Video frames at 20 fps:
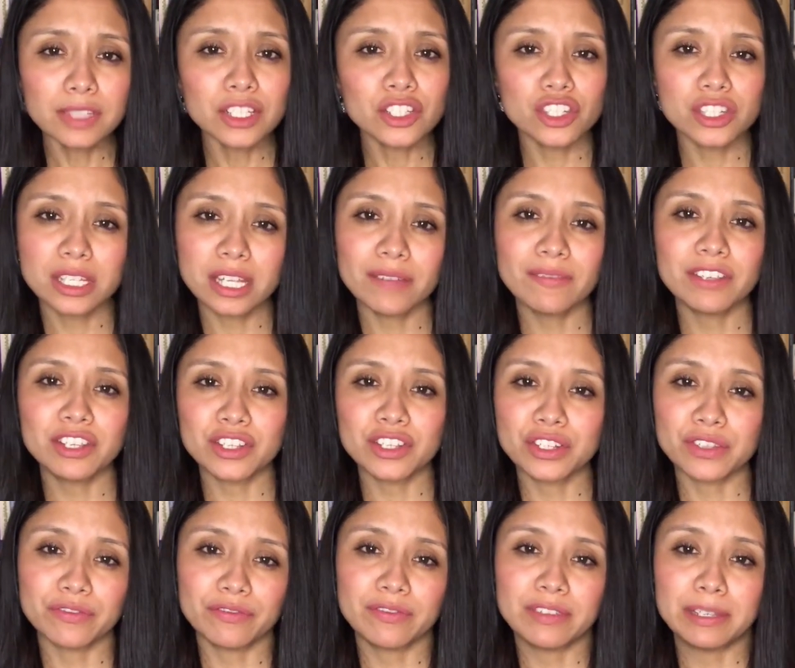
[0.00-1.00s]
just giving you
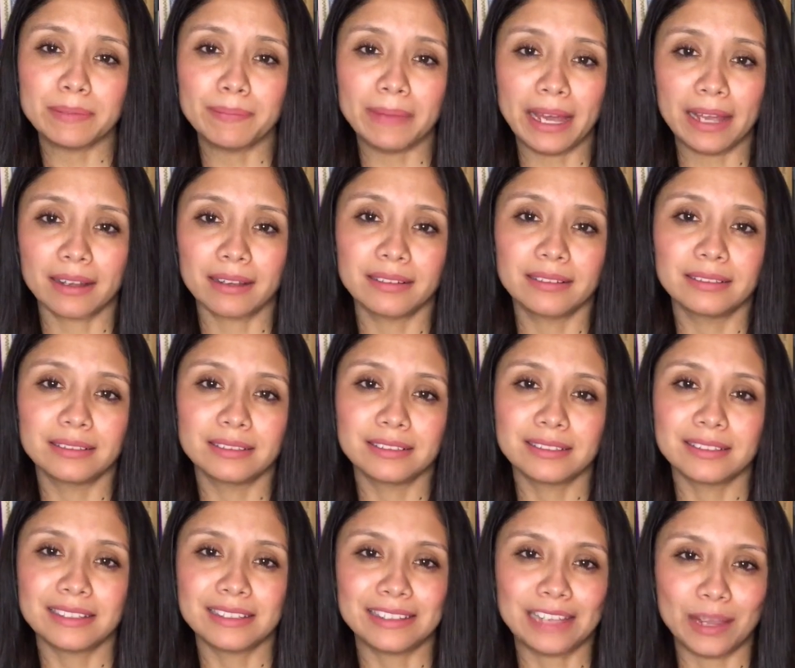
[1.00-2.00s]
some feedback on
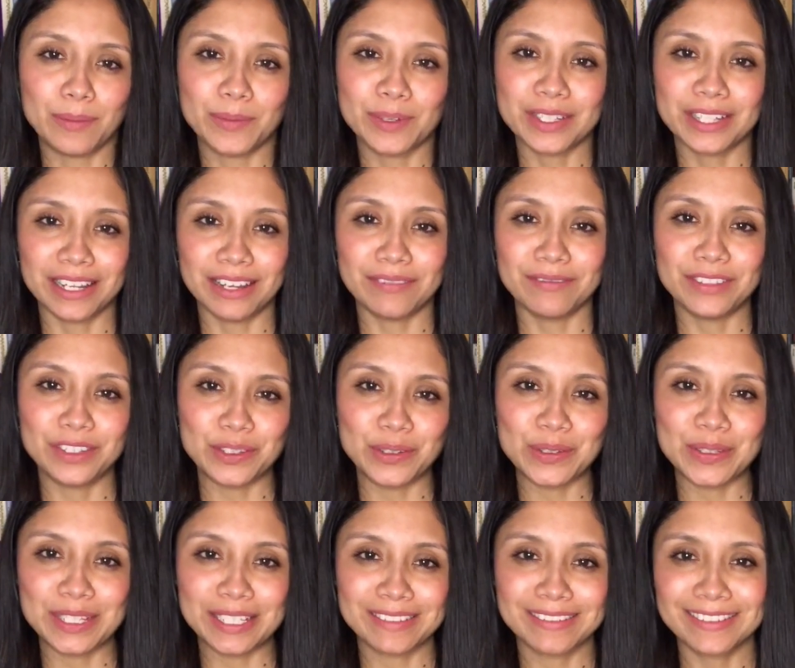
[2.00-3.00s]
the diapers that I've been
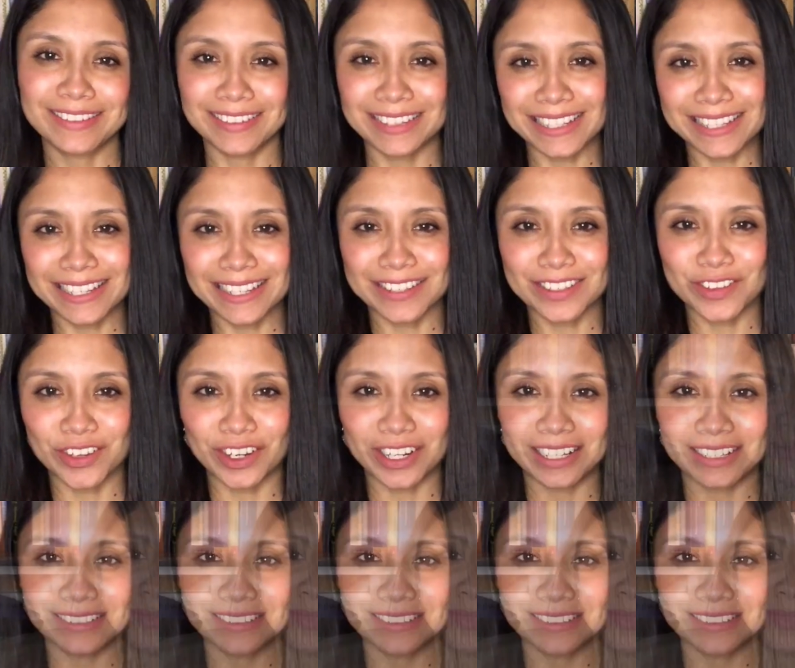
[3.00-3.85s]
using. So let's get started.